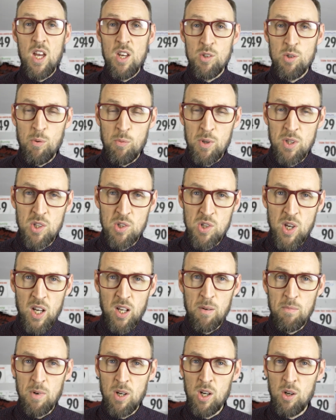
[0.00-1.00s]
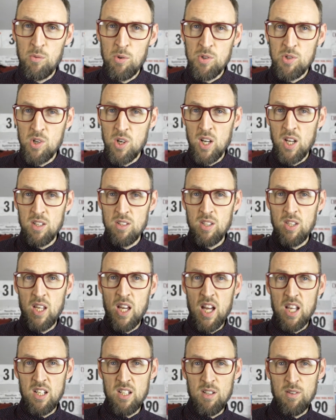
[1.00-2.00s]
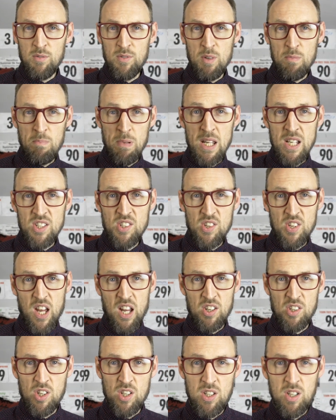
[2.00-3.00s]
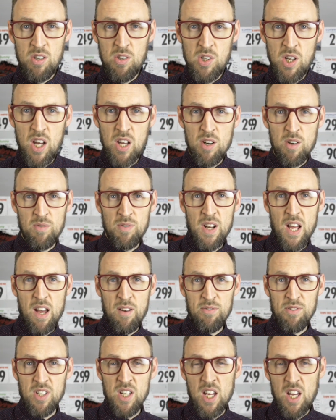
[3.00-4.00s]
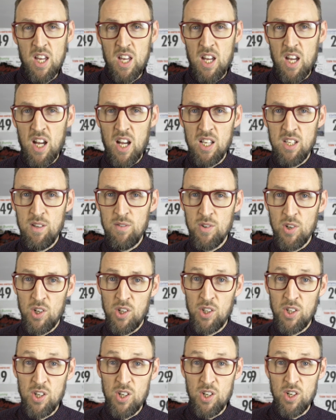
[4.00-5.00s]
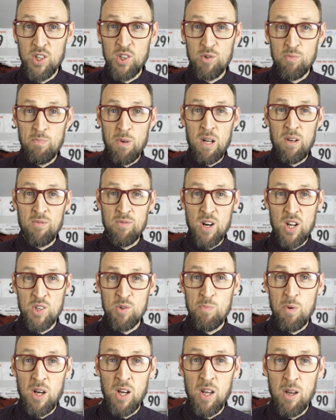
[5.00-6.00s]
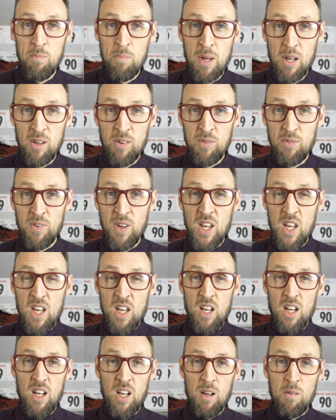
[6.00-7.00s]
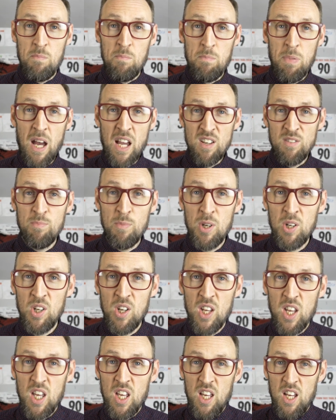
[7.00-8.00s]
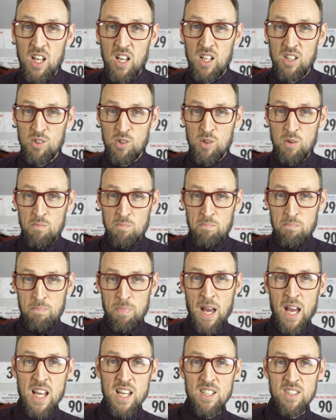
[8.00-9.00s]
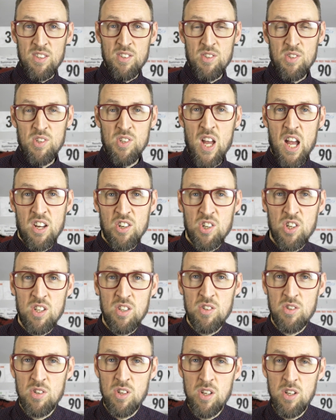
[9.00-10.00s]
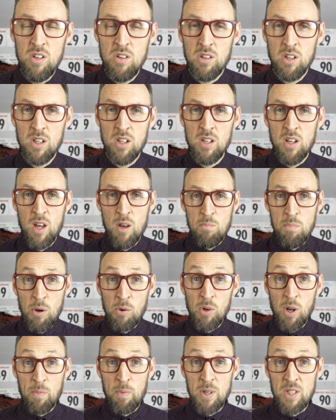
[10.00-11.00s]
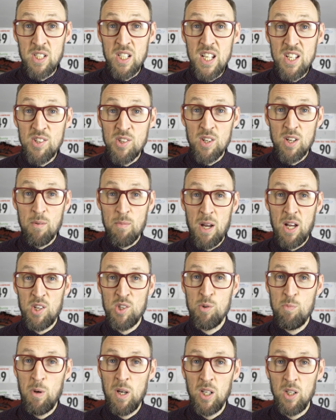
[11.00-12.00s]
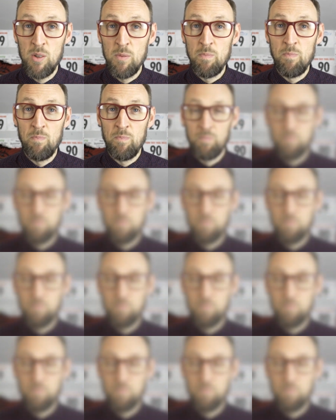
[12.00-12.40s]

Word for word: So with the second mile, once you get to the end of the beach section, you turn off left and you've got a nice bit of respite, a bit of pavement and some paved sections that you can build up a decent amount of speed on.